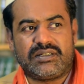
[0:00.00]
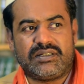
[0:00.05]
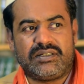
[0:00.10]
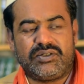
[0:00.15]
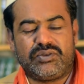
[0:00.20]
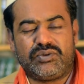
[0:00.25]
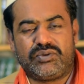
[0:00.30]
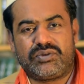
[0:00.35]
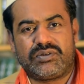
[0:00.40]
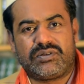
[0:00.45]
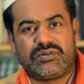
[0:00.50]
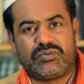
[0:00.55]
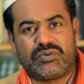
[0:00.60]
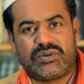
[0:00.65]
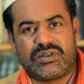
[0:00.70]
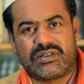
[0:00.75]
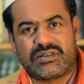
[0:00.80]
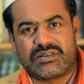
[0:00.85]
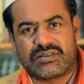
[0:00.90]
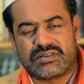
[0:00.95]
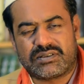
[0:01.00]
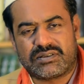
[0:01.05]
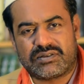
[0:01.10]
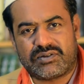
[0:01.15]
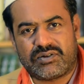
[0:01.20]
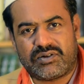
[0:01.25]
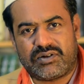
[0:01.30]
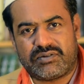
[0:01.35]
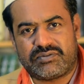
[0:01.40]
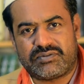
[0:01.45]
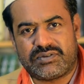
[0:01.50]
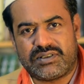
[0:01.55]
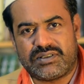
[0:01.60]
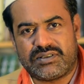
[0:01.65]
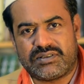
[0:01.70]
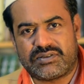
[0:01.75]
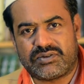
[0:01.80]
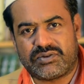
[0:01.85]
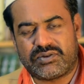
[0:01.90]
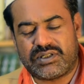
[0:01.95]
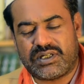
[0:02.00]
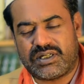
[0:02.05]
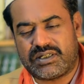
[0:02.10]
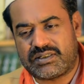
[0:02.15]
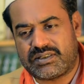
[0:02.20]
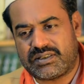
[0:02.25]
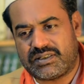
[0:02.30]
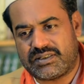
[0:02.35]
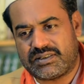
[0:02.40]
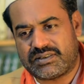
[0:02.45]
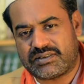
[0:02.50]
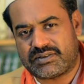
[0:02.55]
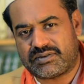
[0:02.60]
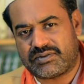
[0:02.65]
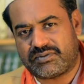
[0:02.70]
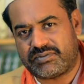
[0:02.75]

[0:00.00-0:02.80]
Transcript: due to the works of these Orientalists,